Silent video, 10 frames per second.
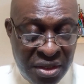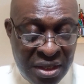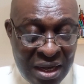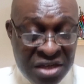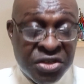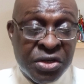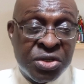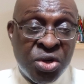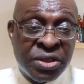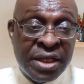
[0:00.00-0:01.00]
has
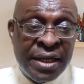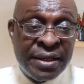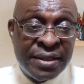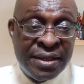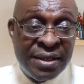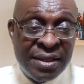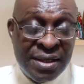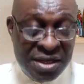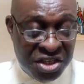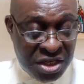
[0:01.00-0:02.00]
resulted
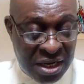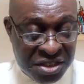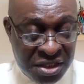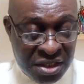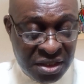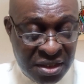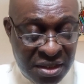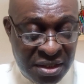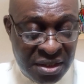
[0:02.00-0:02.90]
in scarcity